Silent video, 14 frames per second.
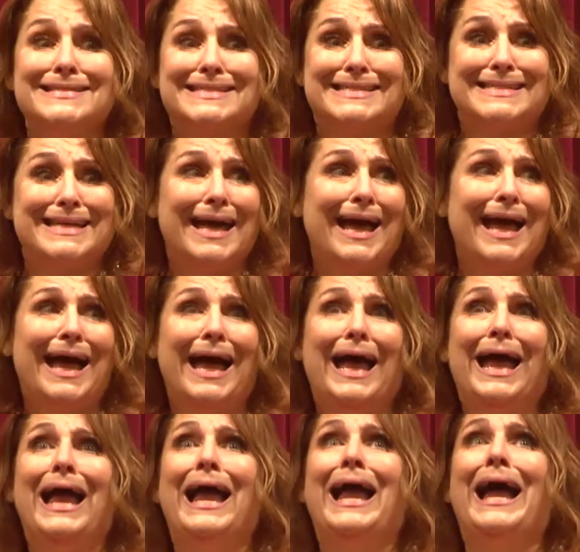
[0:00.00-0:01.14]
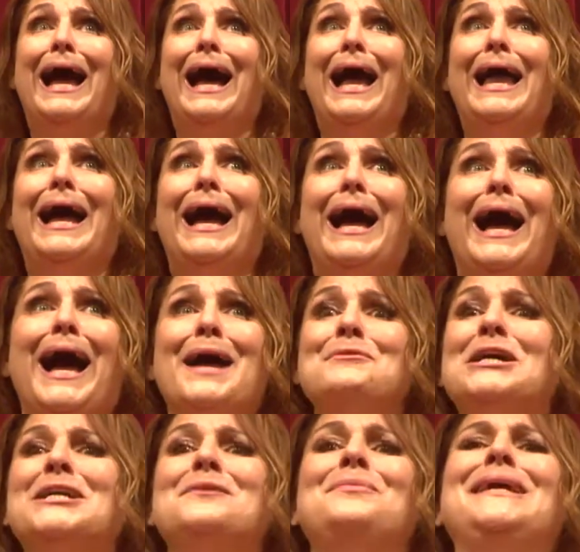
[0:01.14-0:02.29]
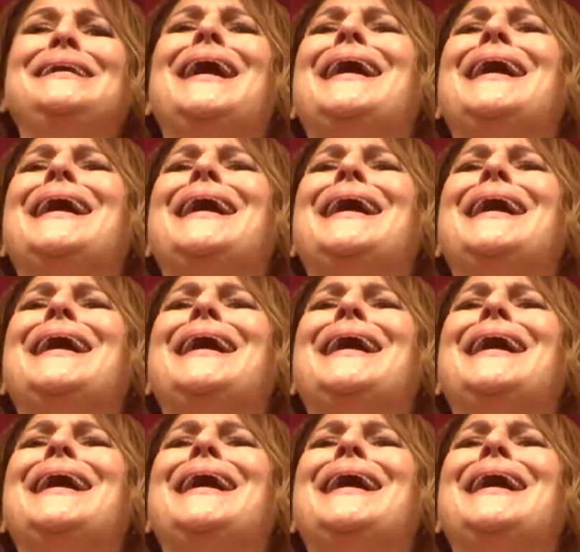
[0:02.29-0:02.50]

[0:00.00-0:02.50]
ends. I'm gonna be